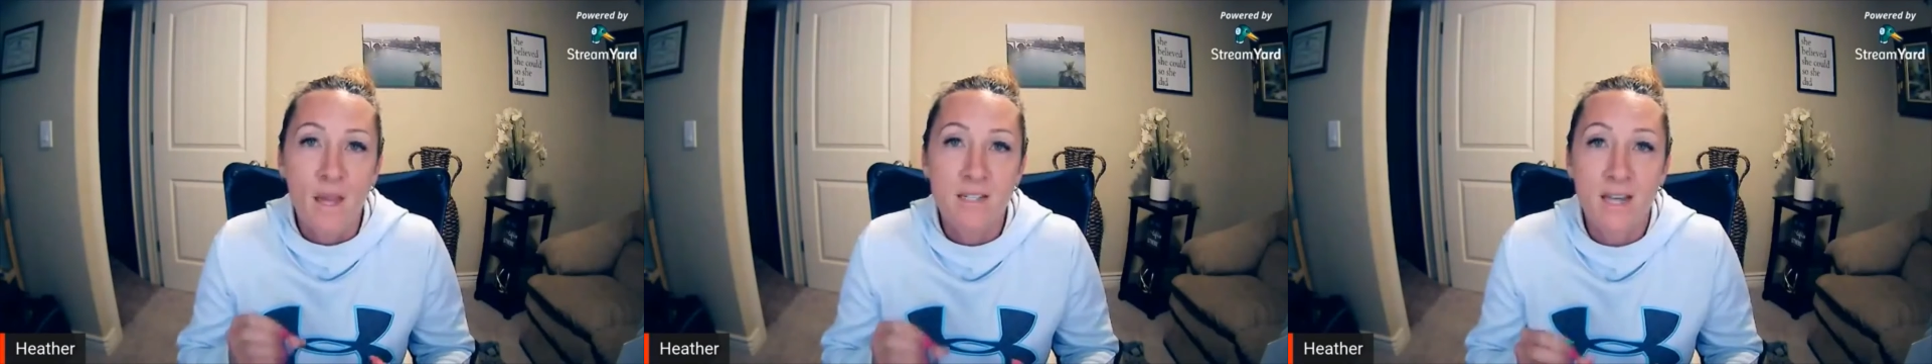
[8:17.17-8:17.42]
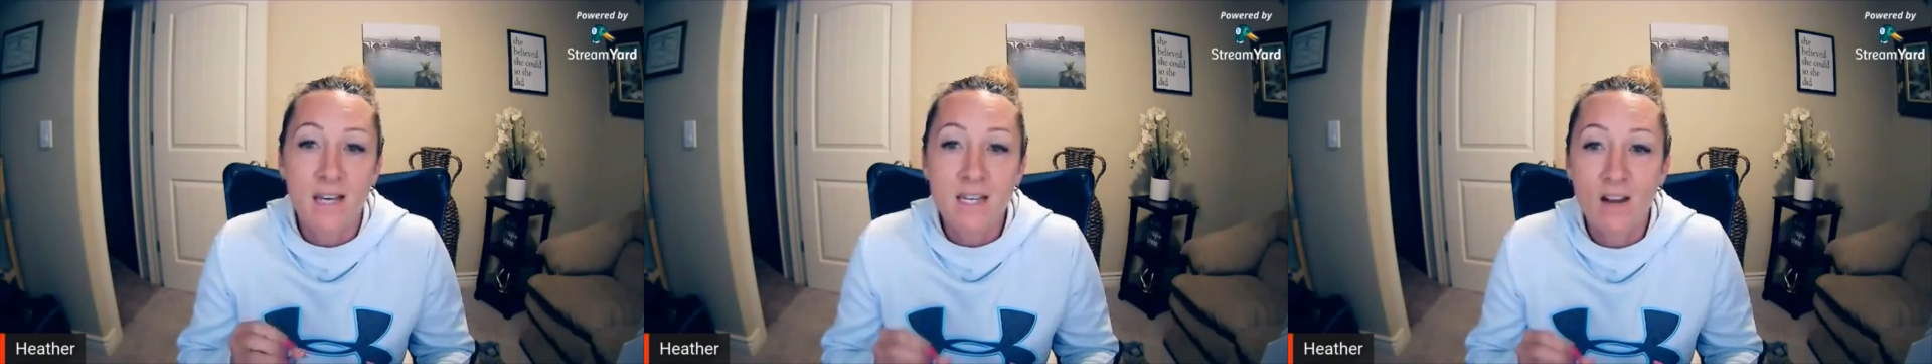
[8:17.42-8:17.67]

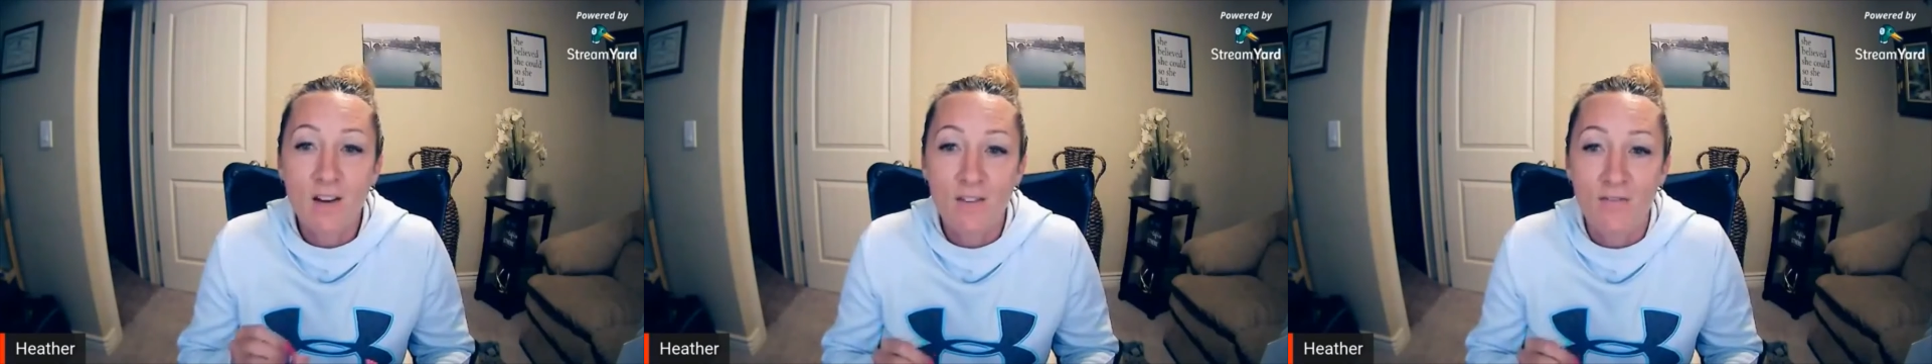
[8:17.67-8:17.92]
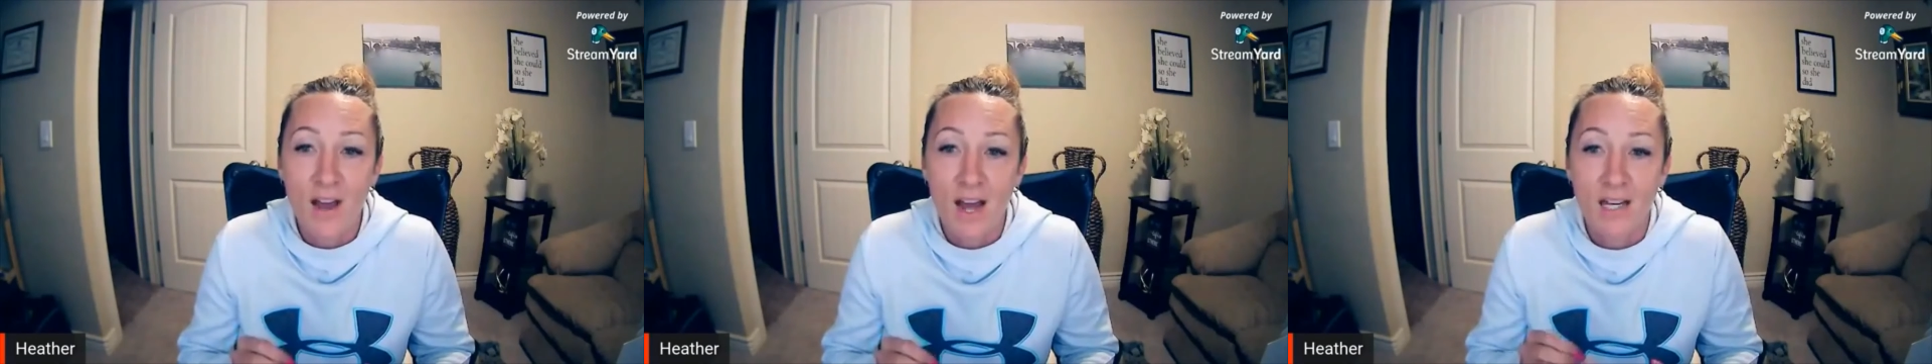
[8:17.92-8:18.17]
Dietary
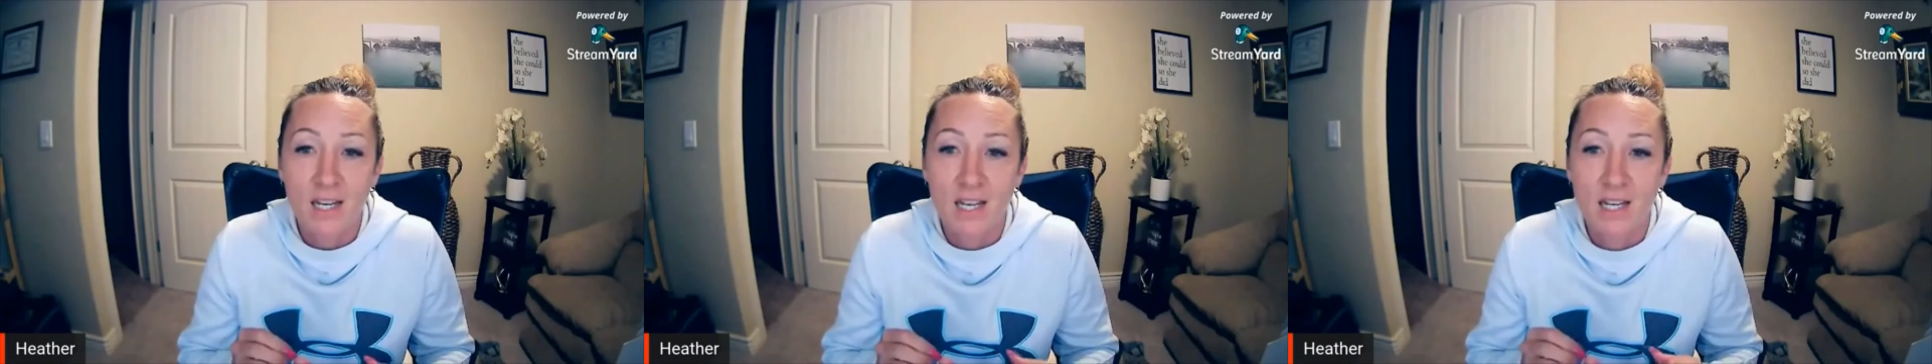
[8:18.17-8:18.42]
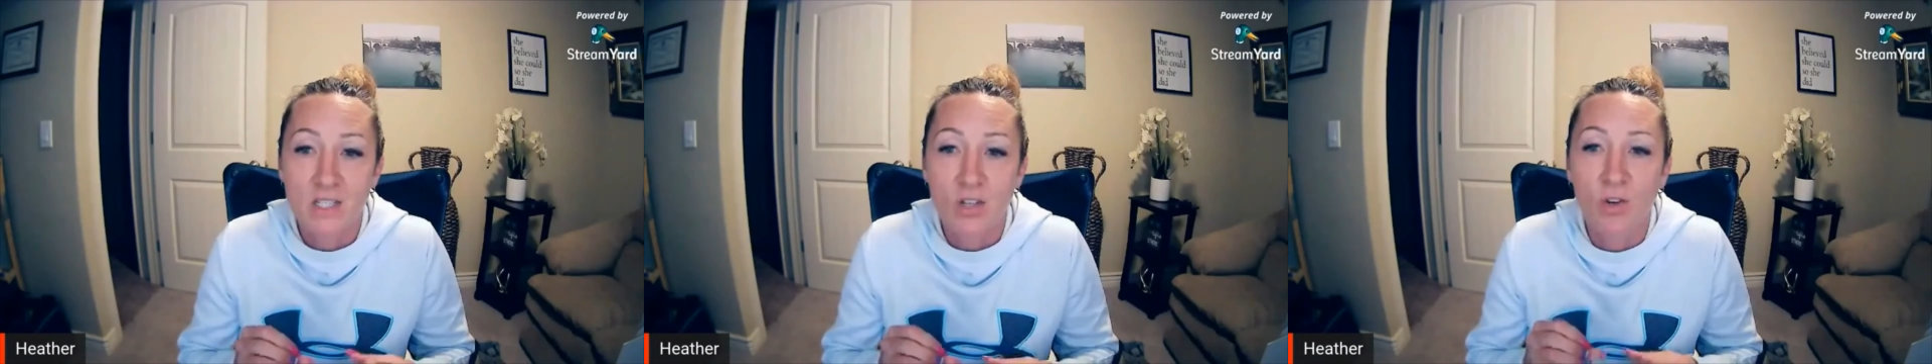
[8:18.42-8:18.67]
fat
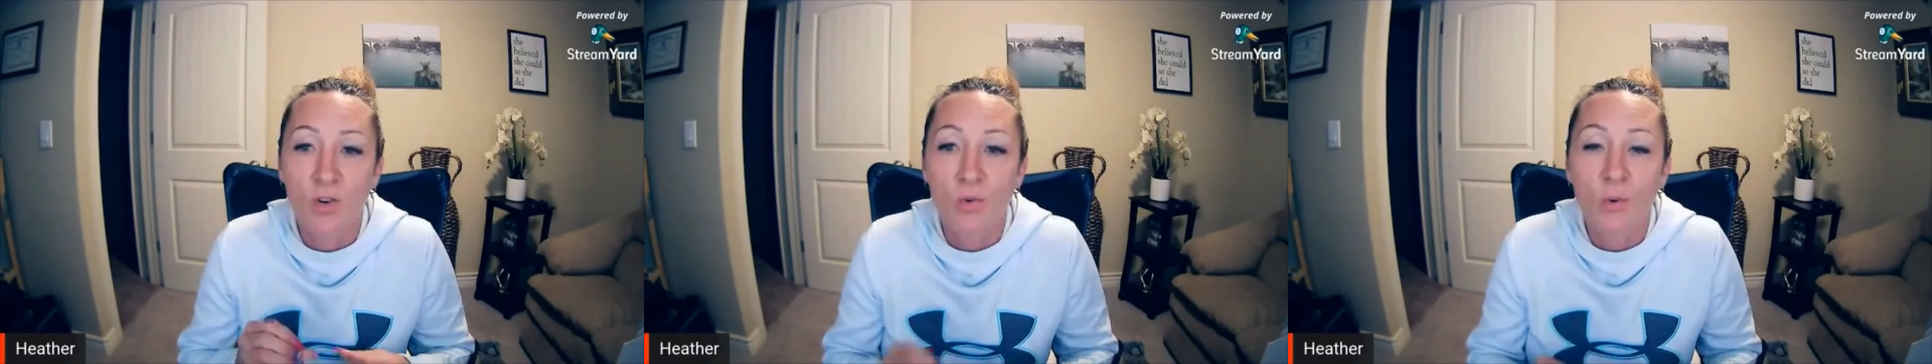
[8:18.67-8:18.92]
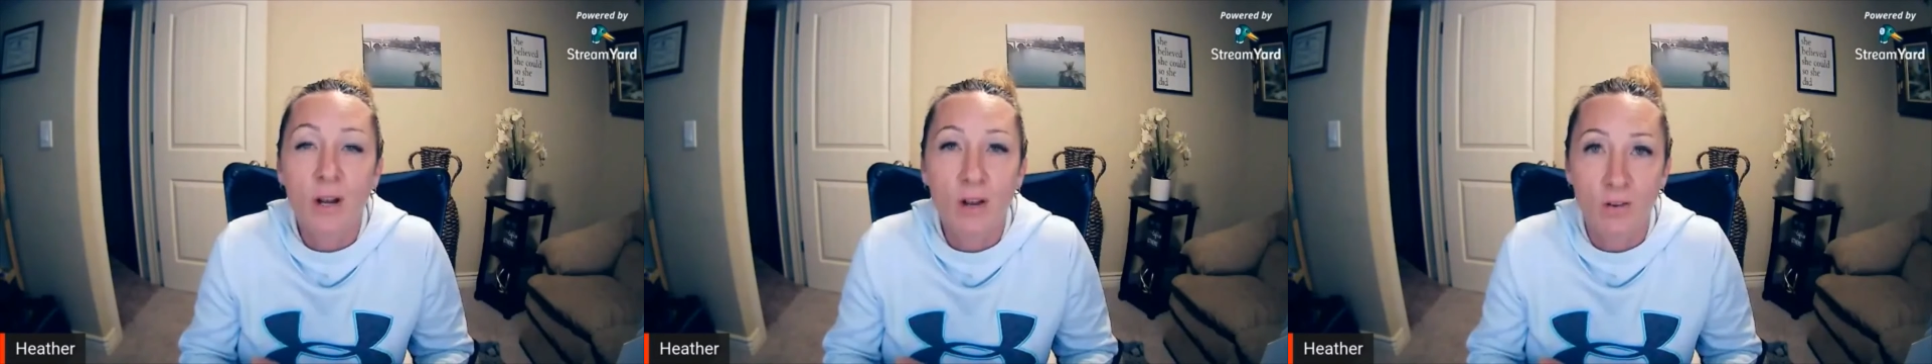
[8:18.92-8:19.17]
is
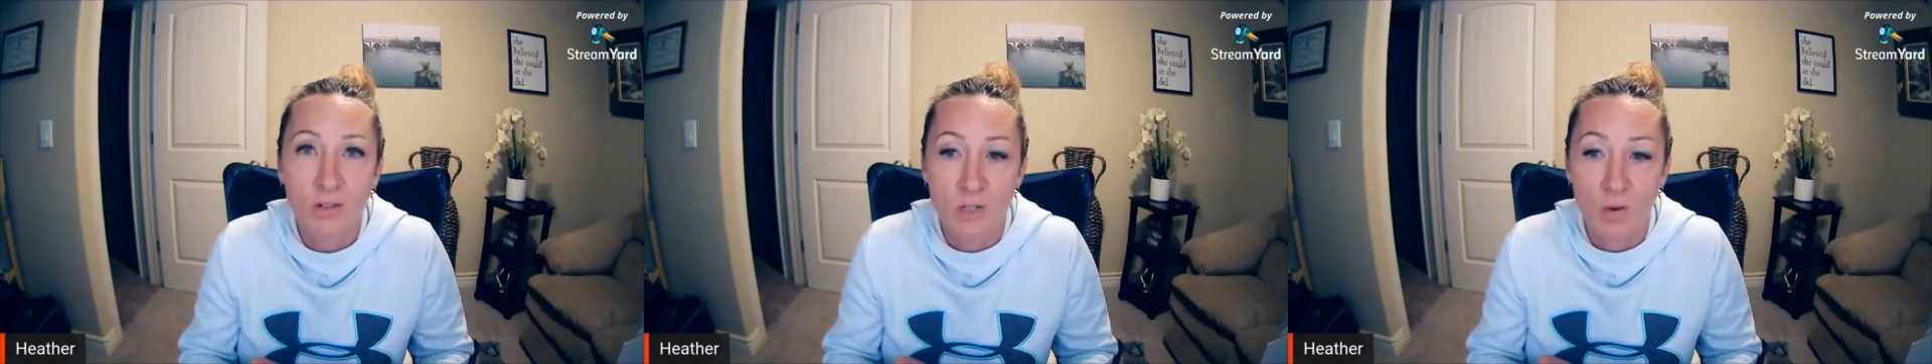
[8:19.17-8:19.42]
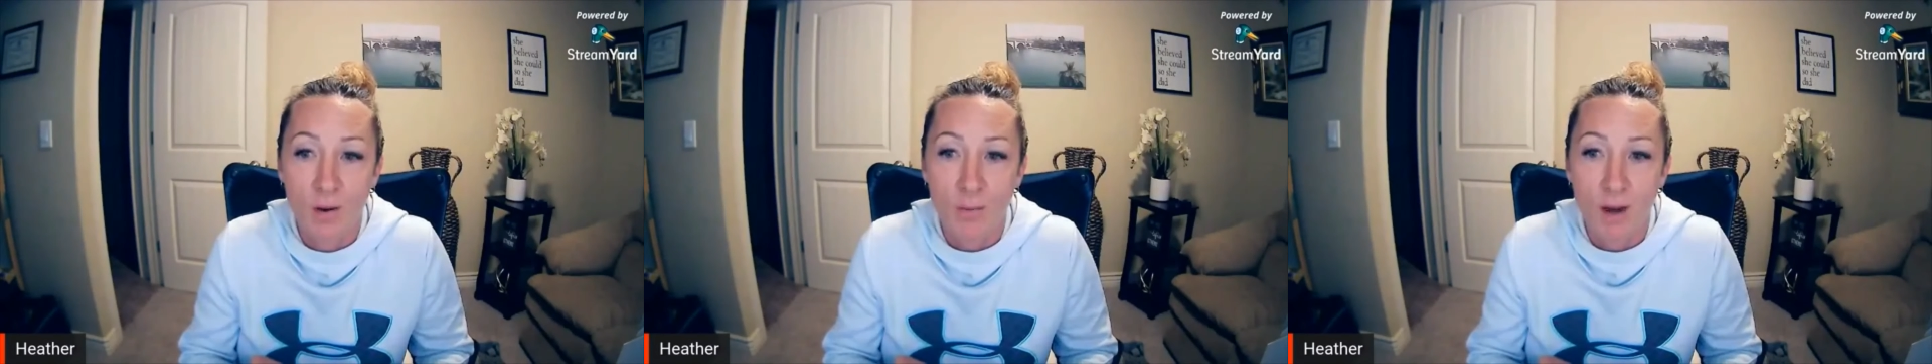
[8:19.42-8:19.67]
critical
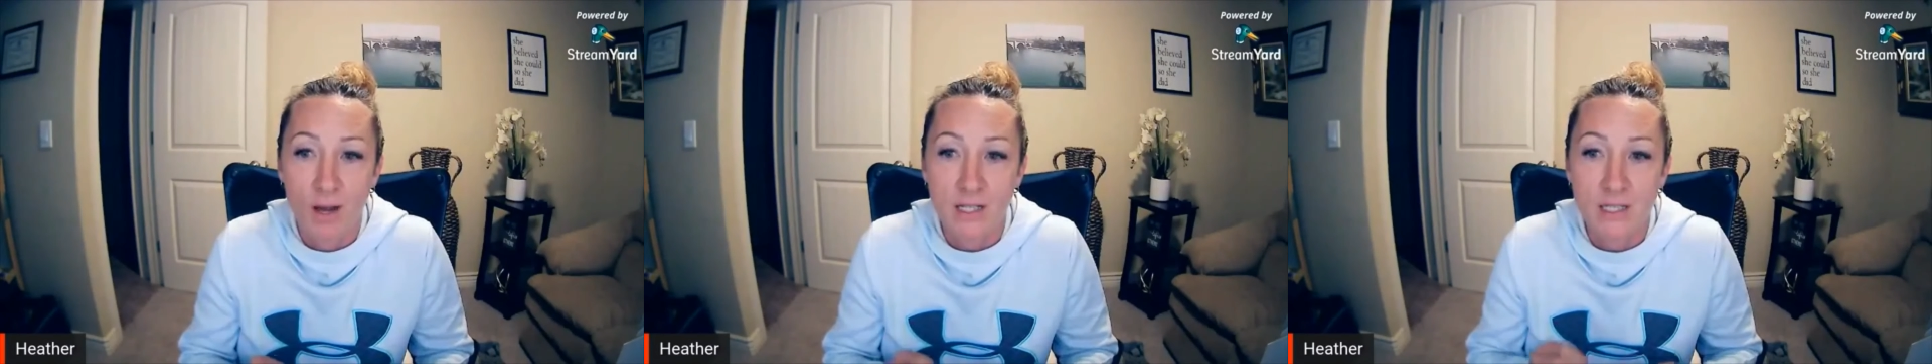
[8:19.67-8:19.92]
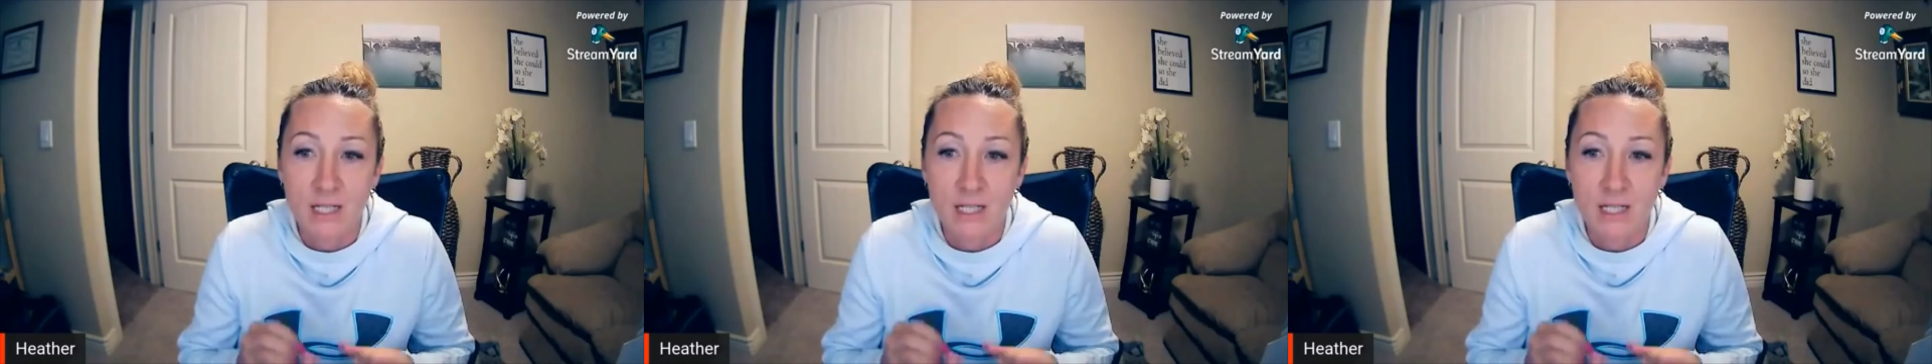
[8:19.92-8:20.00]
to our bodies,